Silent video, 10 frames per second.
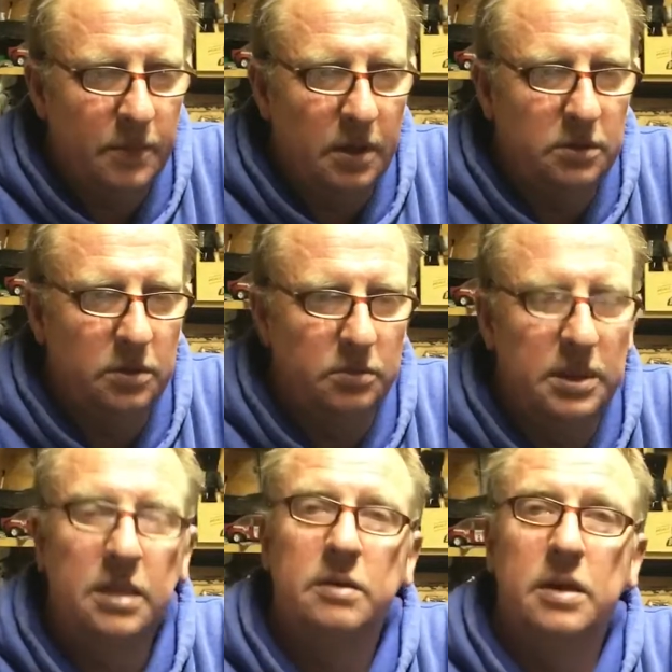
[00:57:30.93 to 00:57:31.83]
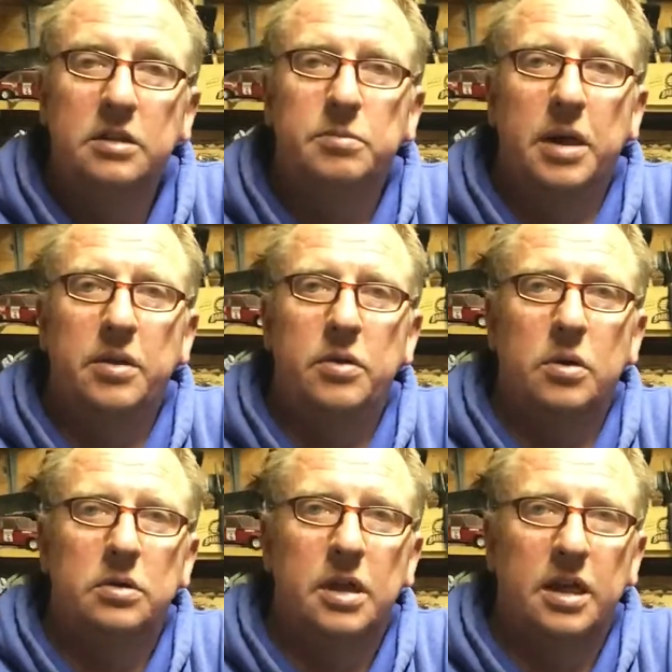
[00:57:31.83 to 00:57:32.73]
So yeah, that's my
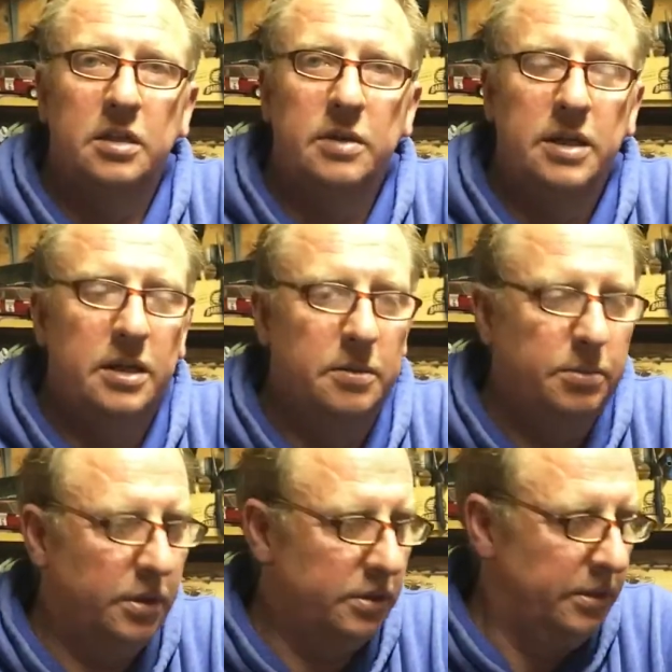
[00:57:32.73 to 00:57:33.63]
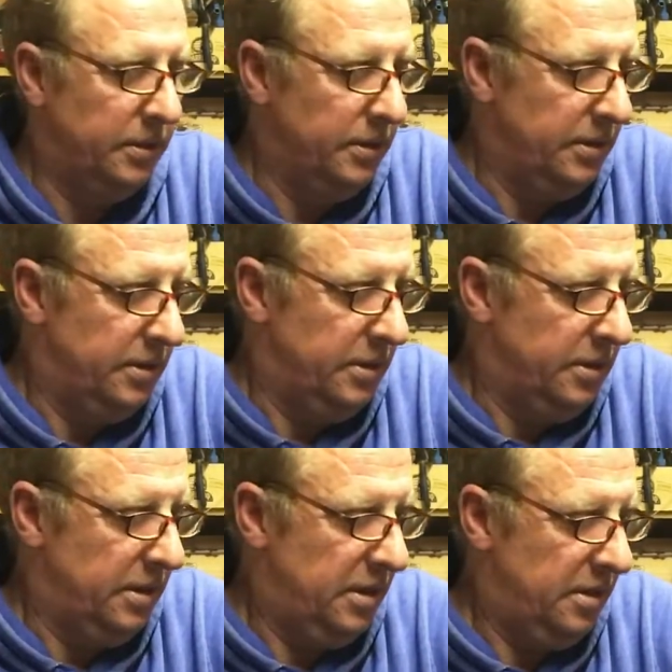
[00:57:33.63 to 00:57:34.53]
thoughts anyway. But
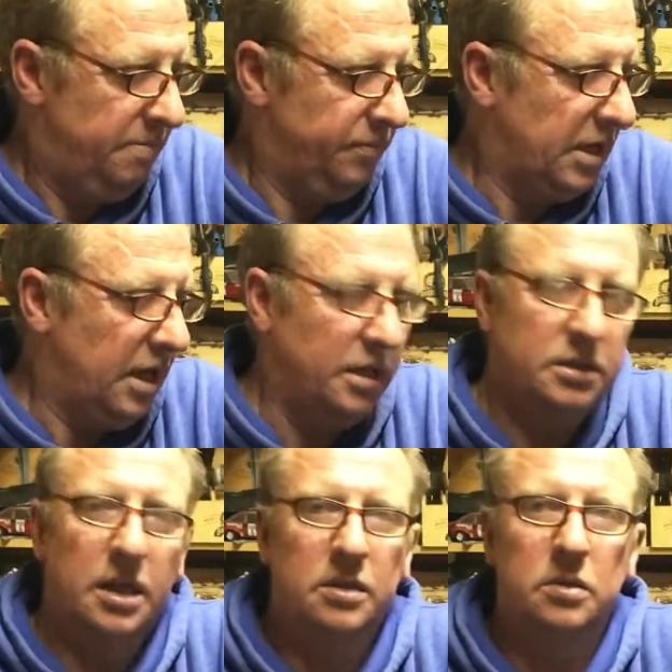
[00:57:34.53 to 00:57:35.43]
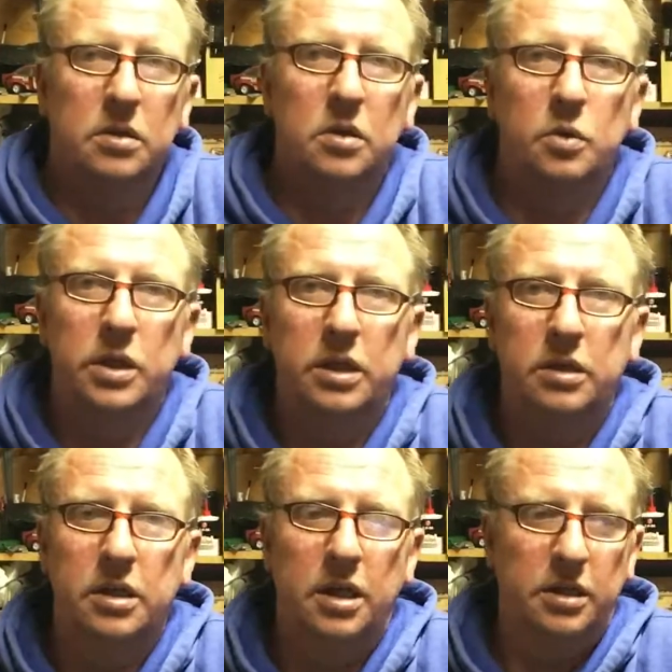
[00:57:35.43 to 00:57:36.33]
guys, I'm going to go here
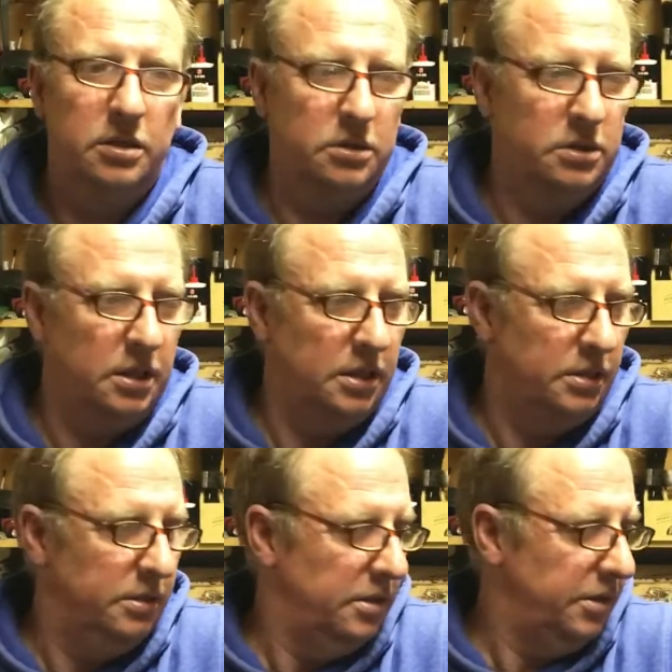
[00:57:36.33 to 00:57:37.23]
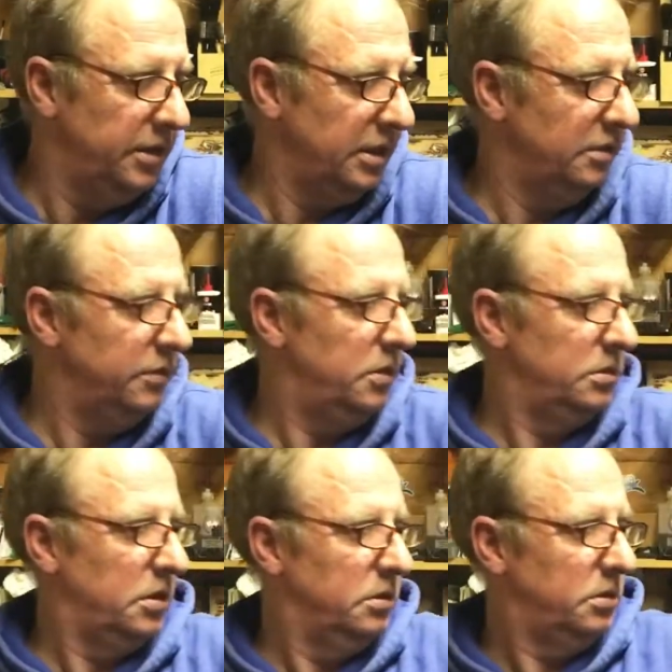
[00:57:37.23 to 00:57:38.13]
now, because I think I've all
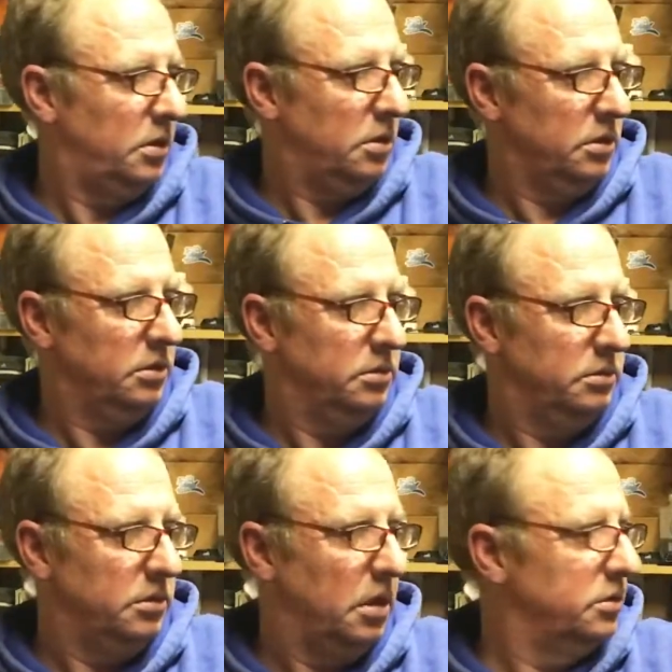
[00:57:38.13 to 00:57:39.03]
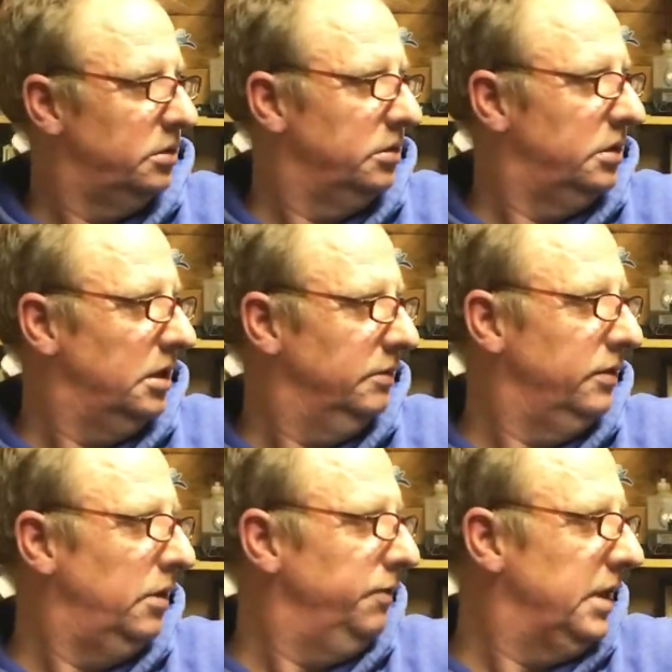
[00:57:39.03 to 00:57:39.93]
done talking nonsense and I've
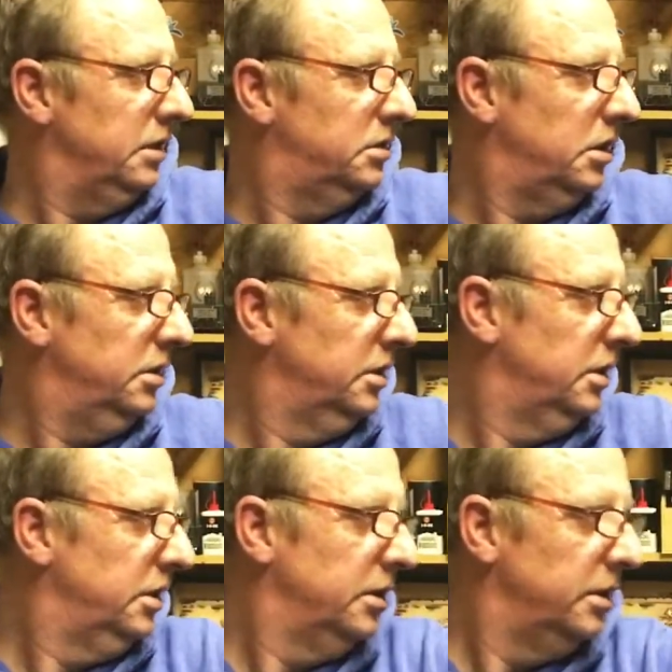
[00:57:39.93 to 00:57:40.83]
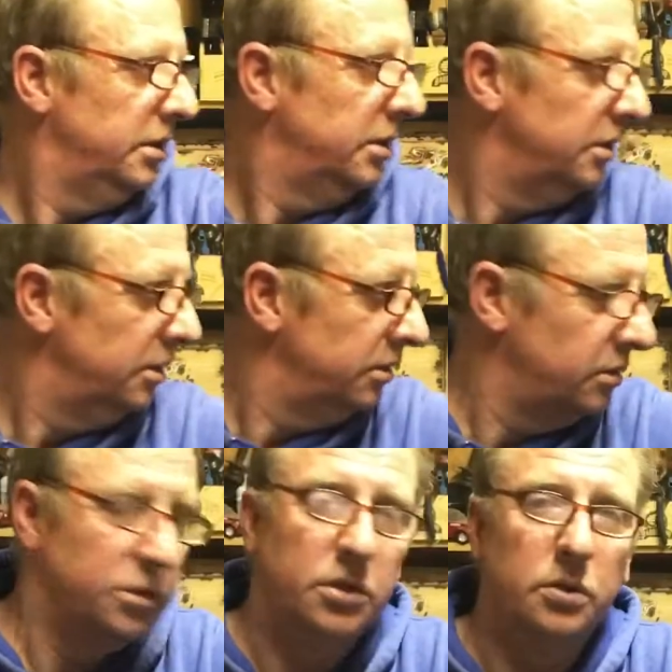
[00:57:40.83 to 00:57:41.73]
nothing else
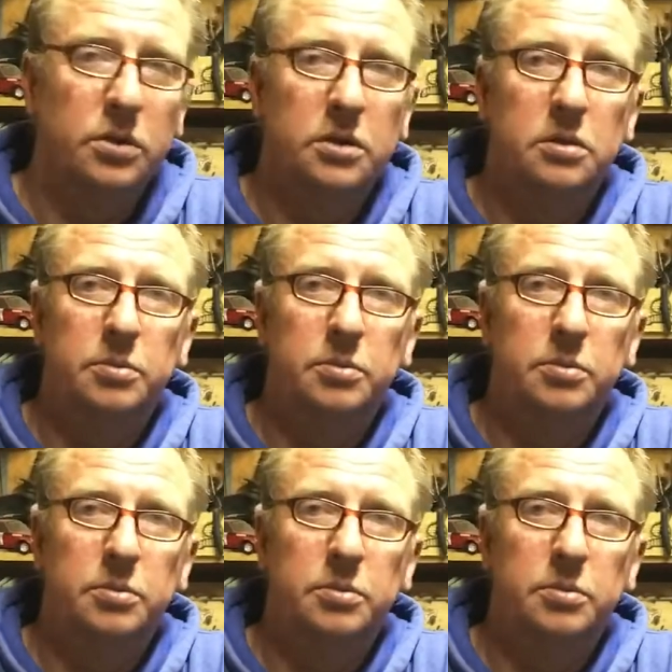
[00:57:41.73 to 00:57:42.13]
to show you.